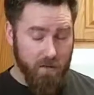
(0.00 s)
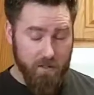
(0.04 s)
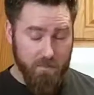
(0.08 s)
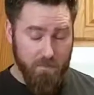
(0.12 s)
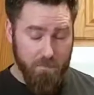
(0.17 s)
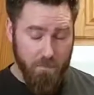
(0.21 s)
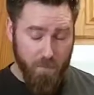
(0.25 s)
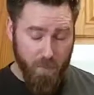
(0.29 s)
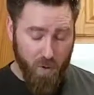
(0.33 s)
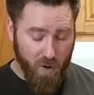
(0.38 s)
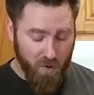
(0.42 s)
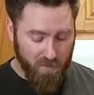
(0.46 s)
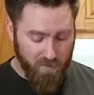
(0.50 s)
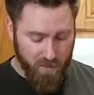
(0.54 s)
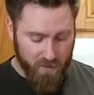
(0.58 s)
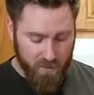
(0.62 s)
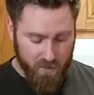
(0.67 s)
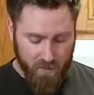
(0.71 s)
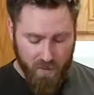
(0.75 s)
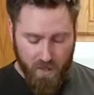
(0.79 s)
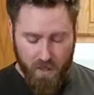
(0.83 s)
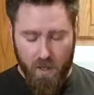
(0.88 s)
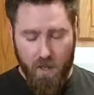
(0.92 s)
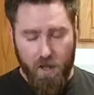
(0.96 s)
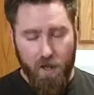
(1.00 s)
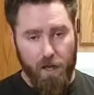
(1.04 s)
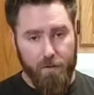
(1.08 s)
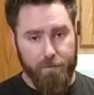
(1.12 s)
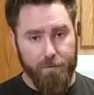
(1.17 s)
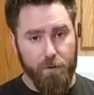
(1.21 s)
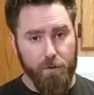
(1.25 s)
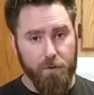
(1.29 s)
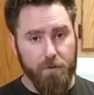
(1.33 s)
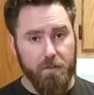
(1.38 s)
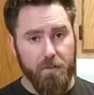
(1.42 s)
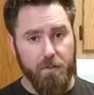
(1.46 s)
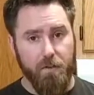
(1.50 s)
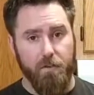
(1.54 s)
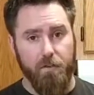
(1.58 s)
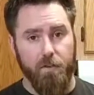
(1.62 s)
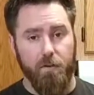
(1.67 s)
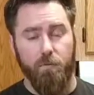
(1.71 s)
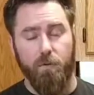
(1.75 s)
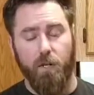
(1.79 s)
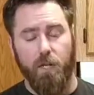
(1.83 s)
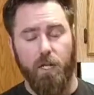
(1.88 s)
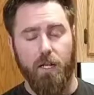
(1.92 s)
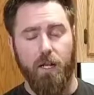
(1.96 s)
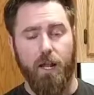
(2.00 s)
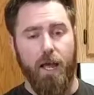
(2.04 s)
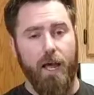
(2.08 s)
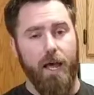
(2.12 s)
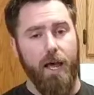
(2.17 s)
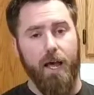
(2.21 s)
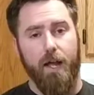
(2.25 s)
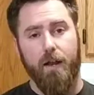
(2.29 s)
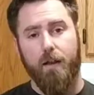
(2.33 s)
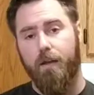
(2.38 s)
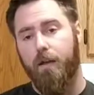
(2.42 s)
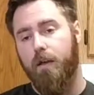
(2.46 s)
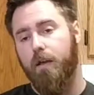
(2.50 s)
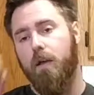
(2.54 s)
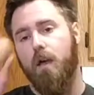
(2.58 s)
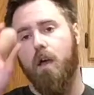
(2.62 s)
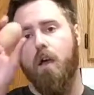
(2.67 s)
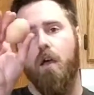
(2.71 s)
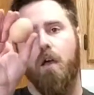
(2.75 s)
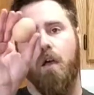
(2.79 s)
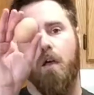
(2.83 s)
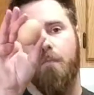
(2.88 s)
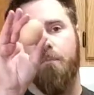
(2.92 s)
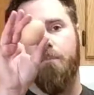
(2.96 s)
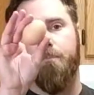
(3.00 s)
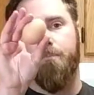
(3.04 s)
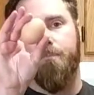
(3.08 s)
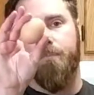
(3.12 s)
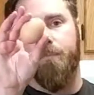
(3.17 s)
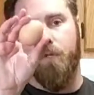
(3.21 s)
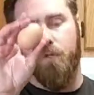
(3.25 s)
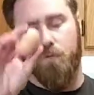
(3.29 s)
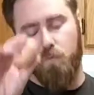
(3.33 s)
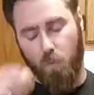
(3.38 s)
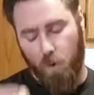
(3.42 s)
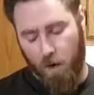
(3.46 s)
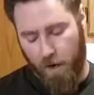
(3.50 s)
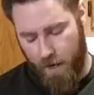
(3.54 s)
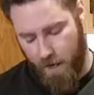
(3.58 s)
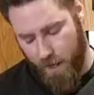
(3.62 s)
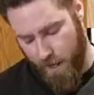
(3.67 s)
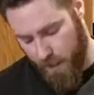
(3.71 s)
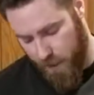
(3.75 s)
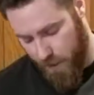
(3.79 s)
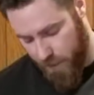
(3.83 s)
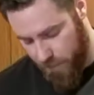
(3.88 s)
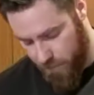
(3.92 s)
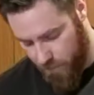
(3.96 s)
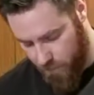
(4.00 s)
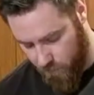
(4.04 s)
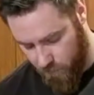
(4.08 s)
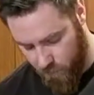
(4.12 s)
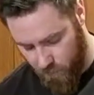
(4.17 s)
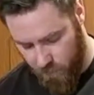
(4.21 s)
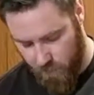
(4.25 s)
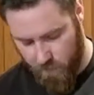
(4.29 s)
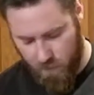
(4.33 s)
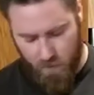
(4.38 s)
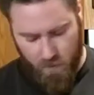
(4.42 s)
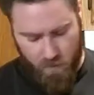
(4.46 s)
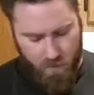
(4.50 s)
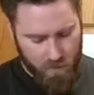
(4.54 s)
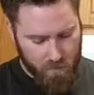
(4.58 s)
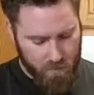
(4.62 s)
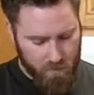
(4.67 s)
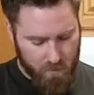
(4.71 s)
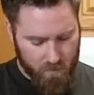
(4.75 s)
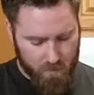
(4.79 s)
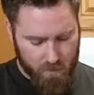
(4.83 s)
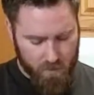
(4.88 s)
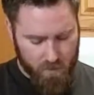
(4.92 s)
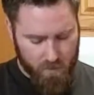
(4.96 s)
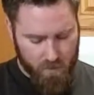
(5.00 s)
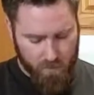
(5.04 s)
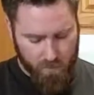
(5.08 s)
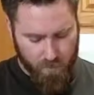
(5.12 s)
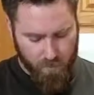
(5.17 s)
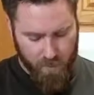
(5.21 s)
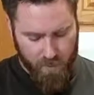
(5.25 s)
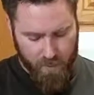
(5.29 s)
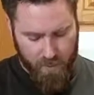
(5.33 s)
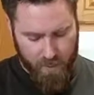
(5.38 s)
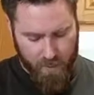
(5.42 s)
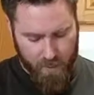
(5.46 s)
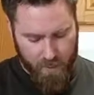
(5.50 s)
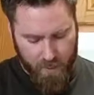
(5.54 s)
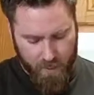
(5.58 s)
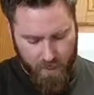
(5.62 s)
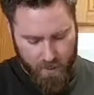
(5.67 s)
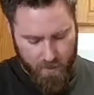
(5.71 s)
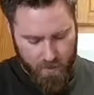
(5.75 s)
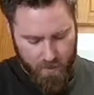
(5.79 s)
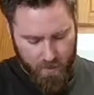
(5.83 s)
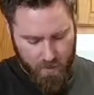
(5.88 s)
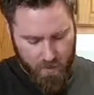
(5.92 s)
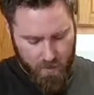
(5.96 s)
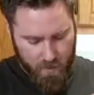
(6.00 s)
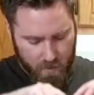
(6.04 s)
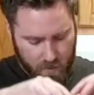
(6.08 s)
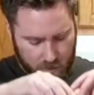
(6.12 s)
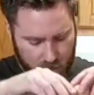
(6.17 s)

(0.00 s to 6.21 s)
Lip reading: It's perfect. And the only other thing we need to add is 1 egg. So we're just going to break that in.